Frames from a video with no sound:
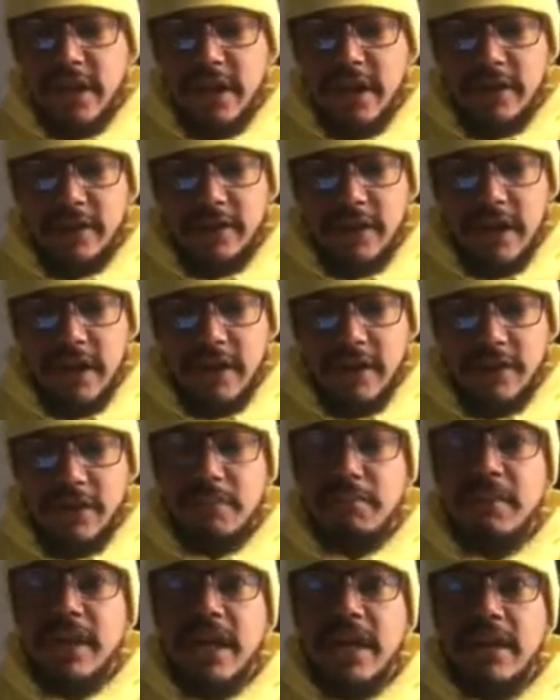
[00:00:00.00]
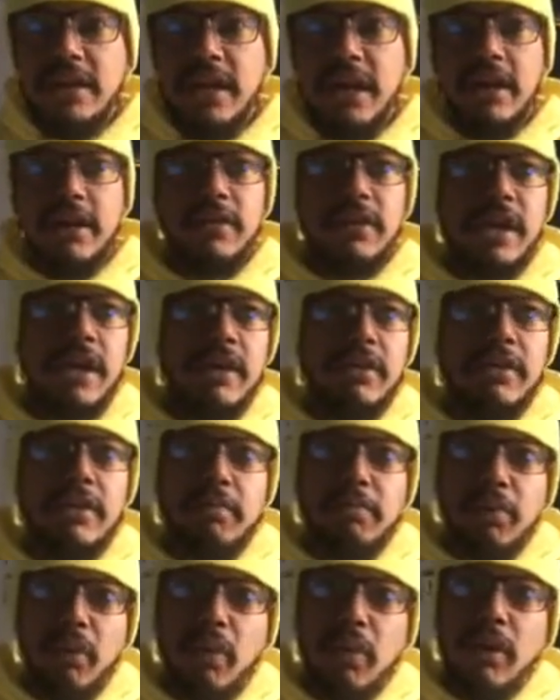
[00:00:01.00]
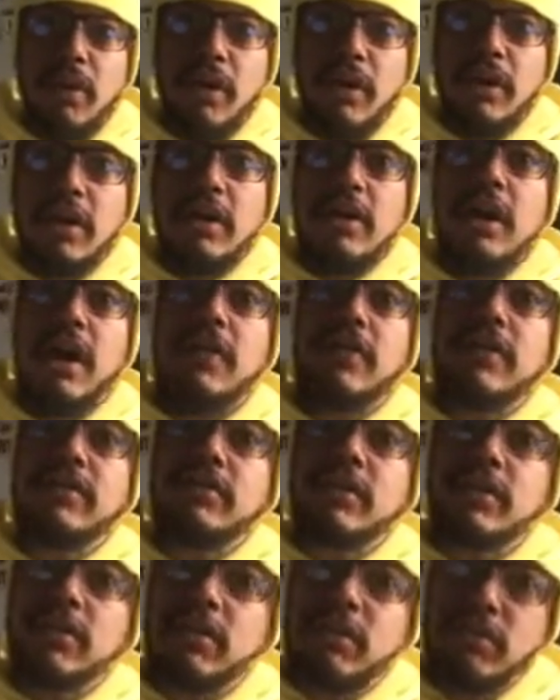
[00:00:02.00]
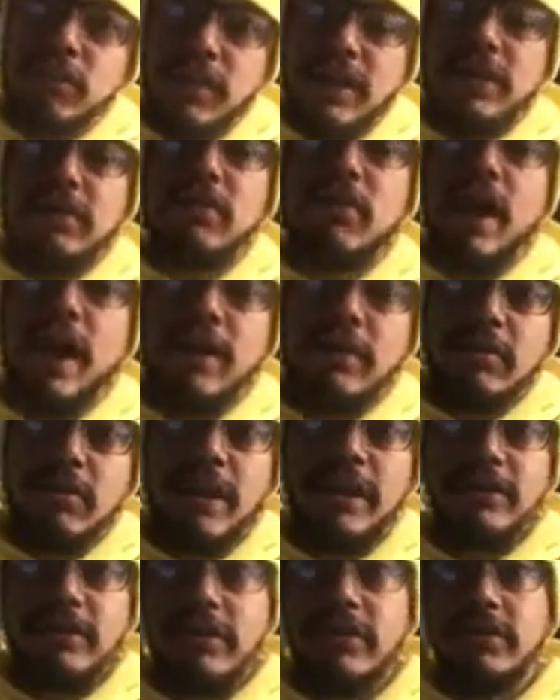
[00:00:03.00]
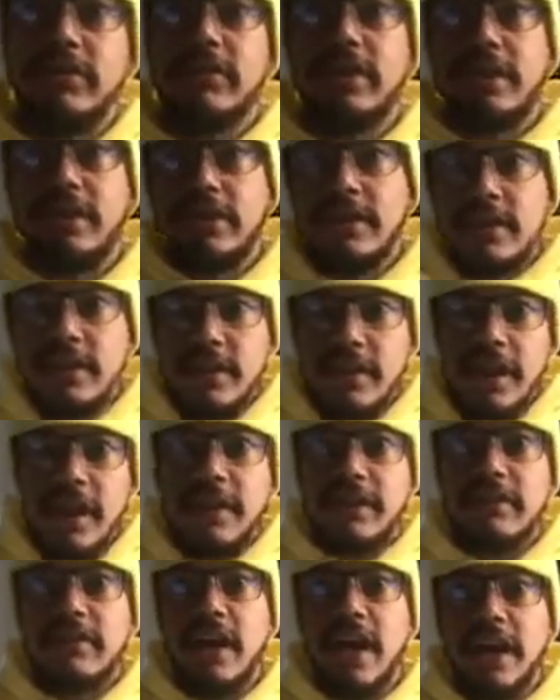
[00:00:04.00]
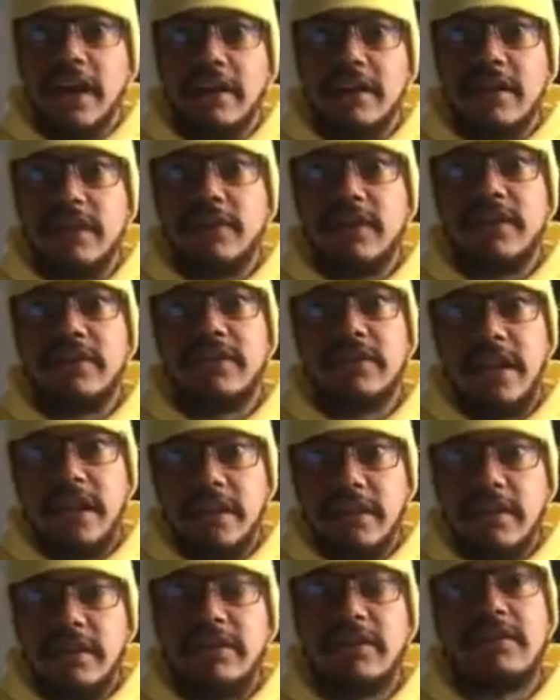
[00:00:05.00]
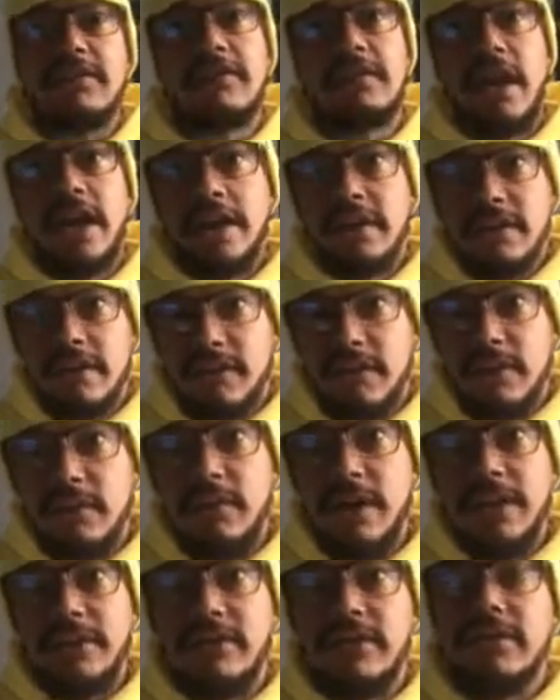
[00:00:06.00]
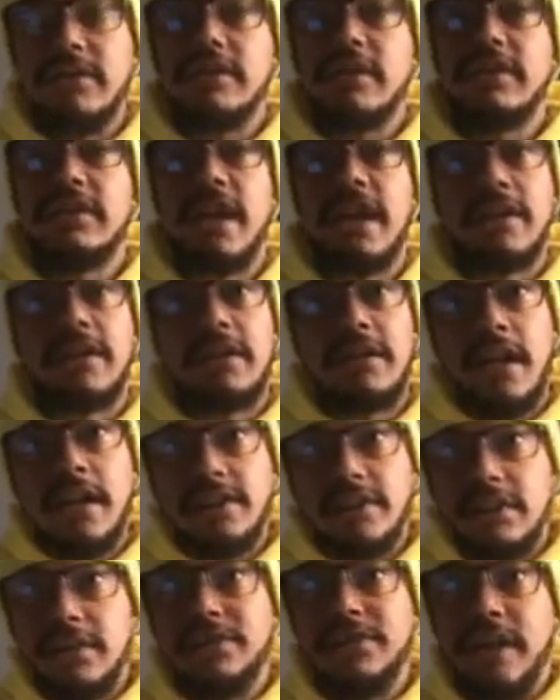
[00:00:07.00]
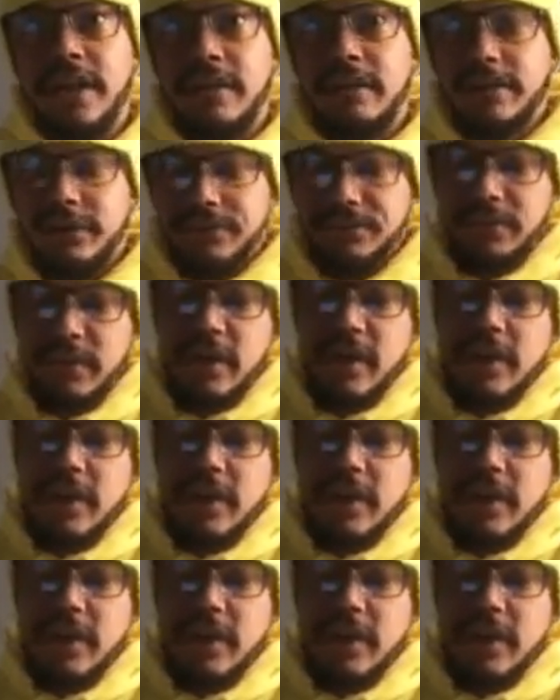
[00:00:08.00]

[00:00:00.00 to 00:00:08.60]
and they are the they are they are the poor and these are the rich white racists and and scientific satanists and scientific racists and technological terrorists